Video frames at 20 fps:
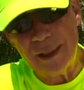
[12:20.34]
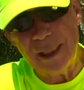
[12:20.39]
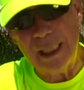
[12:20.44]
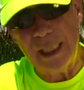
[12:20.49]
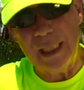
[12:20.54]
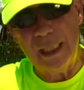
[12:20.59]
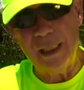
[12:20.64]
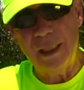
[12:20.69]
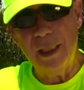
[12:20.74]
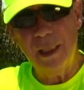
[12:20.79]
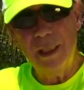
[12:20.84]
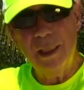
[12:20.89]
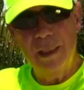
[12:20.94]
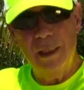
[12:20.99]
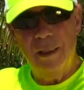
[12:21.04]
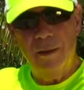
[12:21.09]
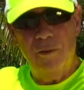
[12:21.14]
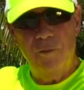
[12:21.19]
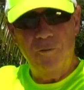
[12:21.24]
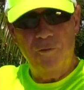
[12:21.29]
see,
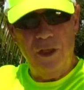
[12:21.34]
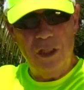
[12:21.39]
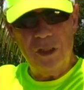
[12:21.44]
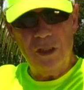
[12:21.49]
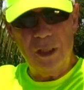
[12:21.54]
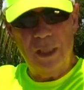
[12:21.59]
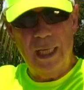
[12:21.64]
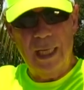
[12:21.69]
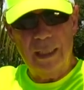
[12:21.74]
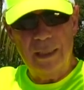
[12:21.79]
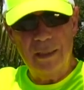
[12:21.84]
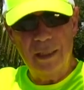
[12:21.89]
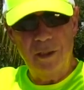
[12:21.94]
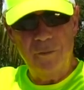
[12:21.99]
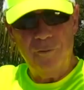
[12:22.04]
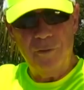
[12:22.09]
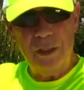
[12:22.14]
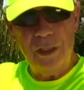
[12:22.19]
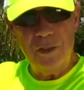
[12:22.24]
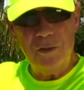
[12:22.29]
fish like
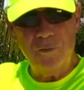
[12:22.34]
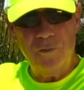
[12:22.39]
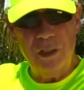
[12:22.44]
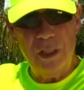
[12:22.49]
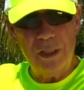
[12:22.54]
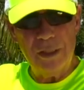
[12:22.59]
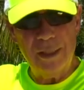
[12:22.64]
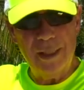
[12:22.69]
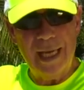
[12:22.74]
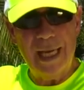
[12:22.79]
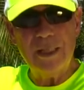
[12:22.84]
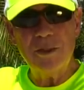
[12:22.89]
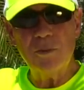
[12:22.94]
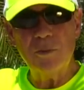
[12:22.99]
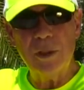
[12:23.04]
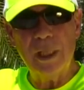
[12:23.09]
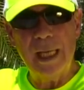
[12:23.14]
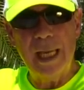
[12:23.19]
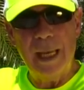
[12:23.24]
Tiffany's fish, that's what